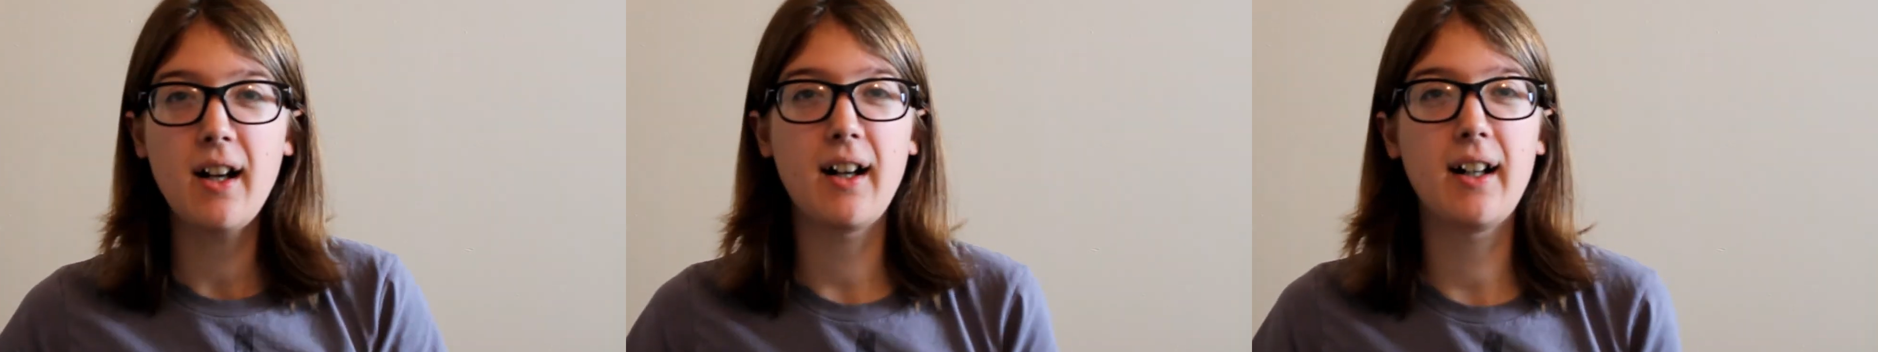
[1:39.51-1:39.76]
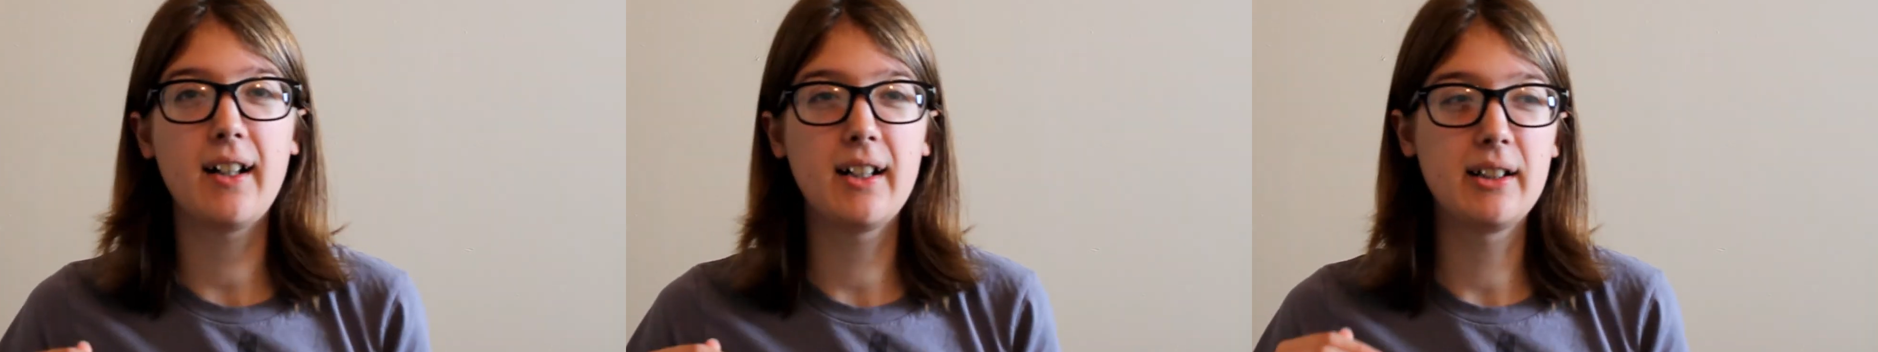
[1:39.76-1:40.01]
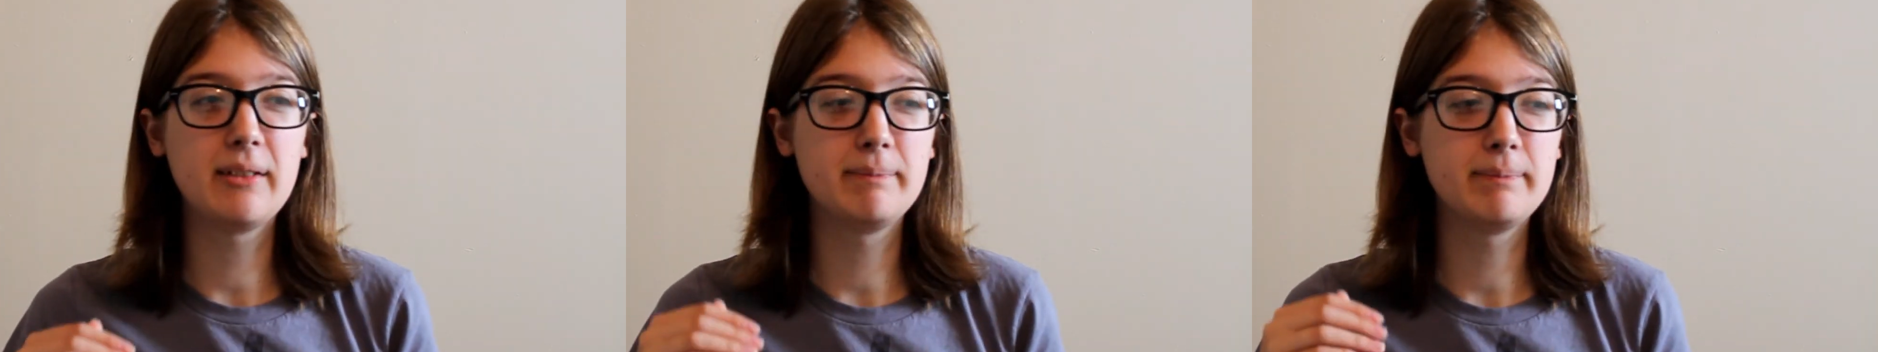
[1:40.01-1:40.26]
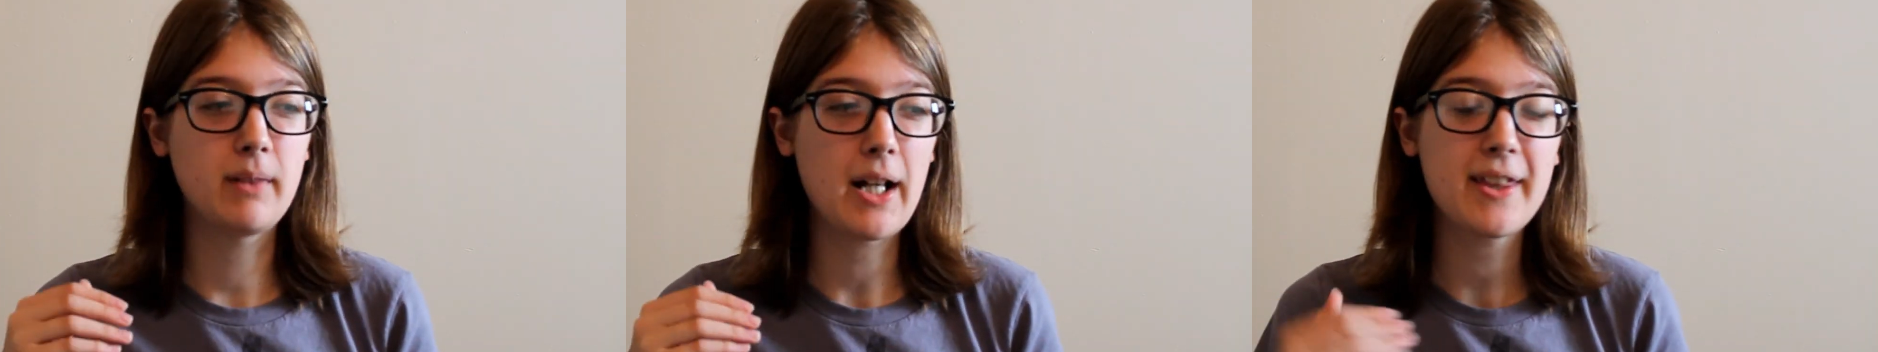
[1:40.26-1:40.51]

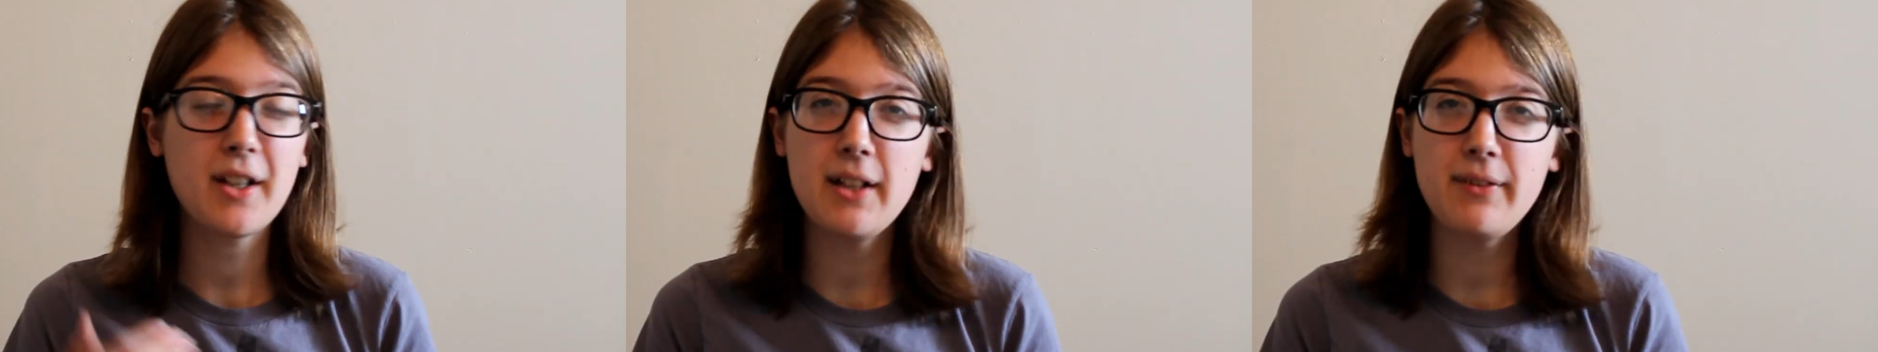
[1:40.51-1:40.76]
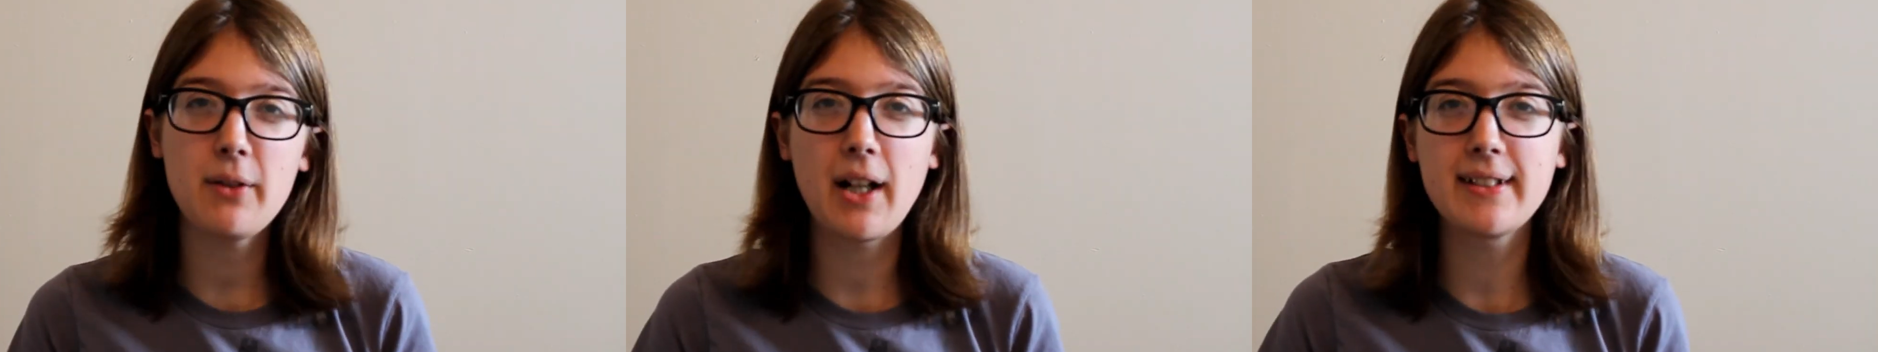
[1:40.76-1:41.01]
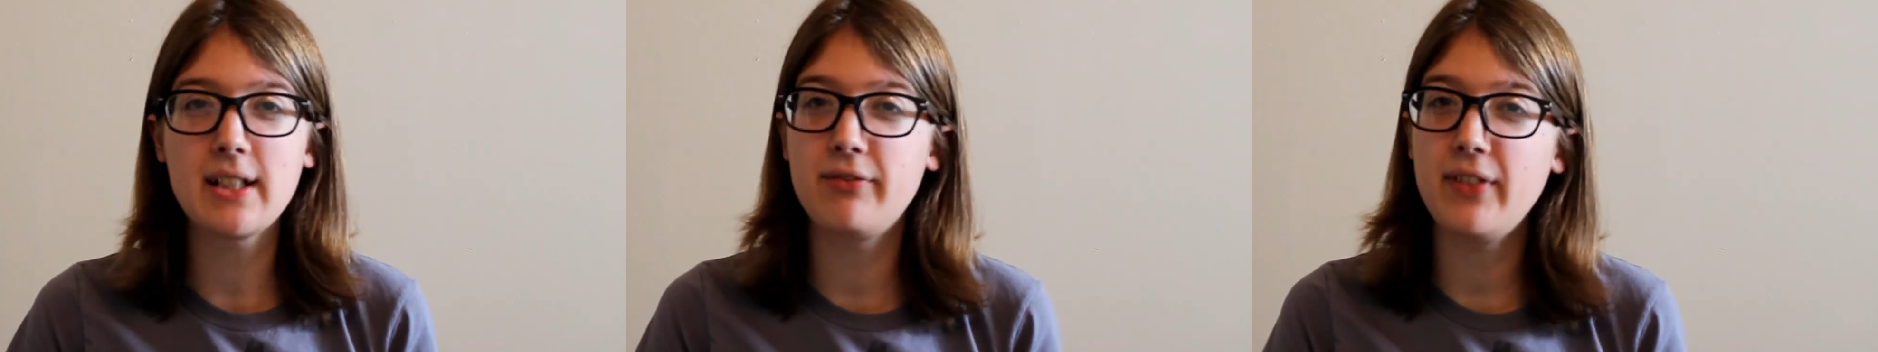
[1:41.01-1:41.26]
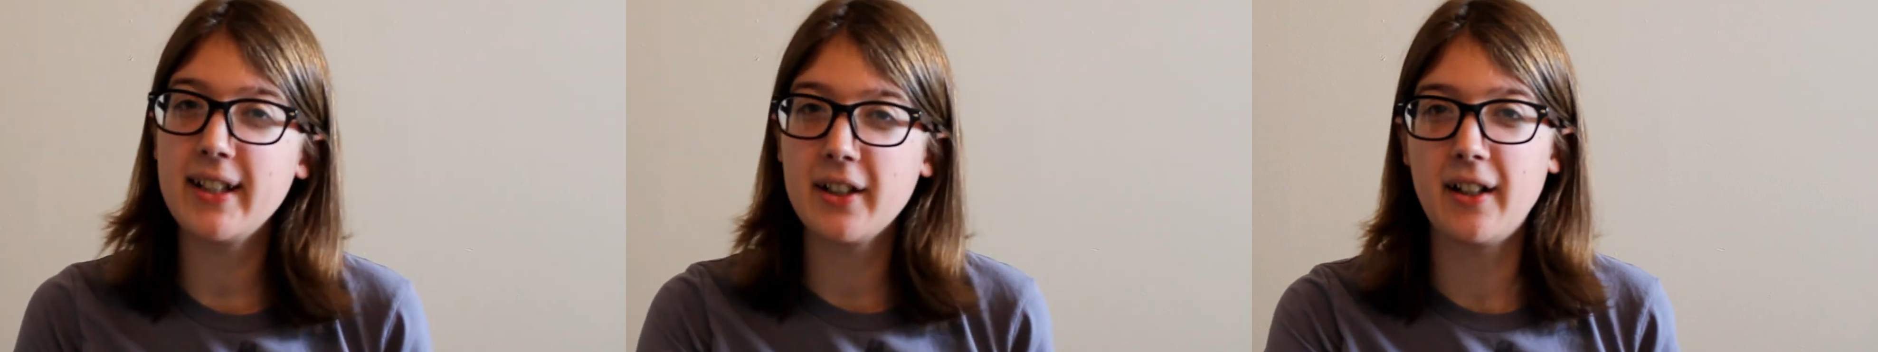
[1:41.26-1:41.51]
Um, I thought of it when I was at
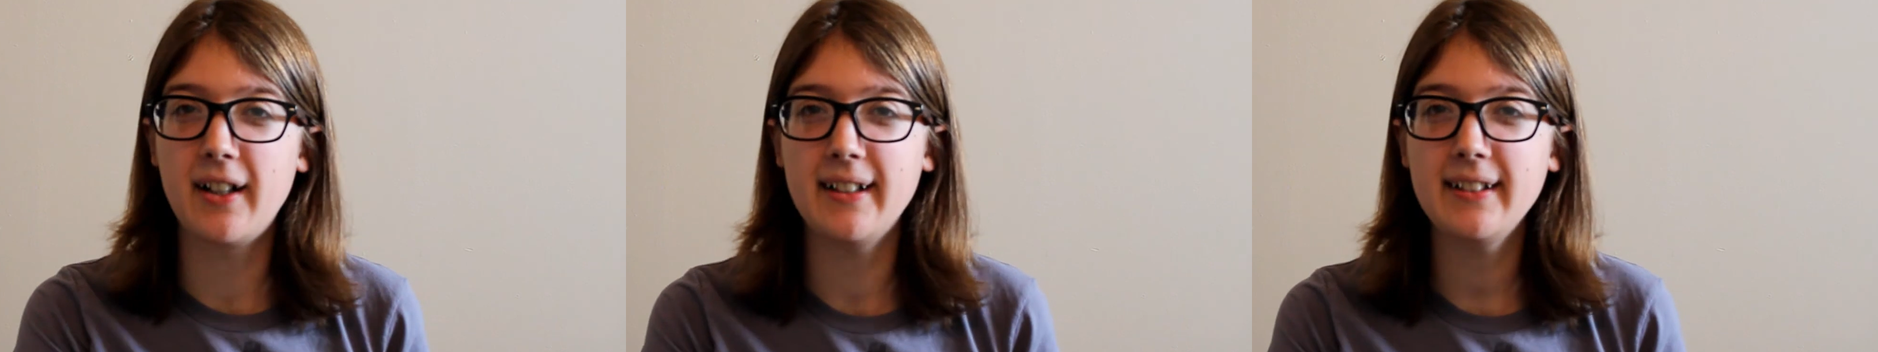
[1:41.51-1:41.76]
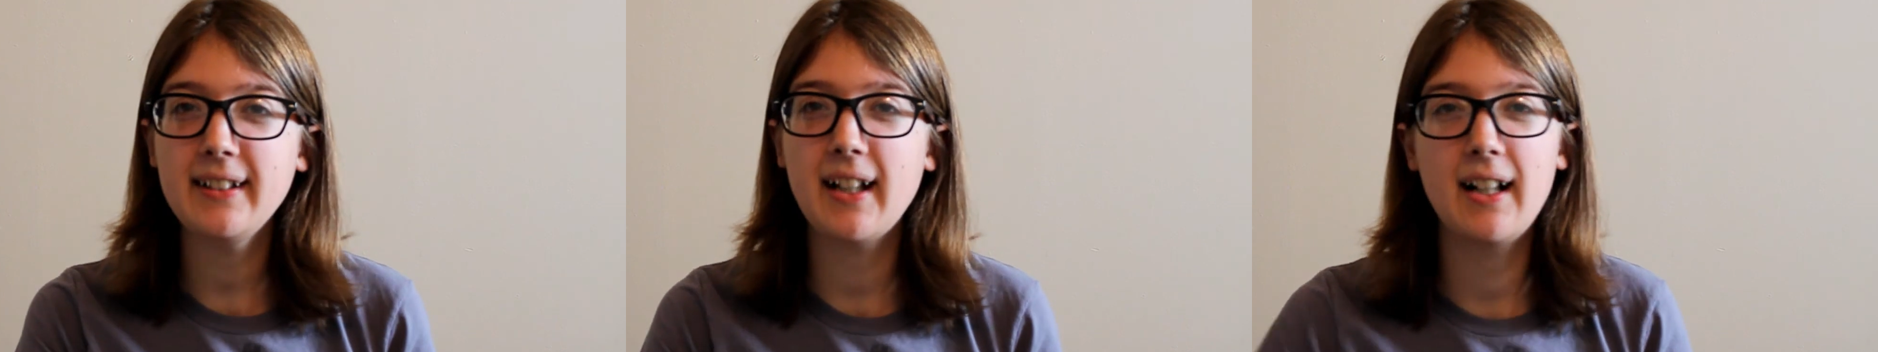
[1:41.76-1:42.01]
VidCon.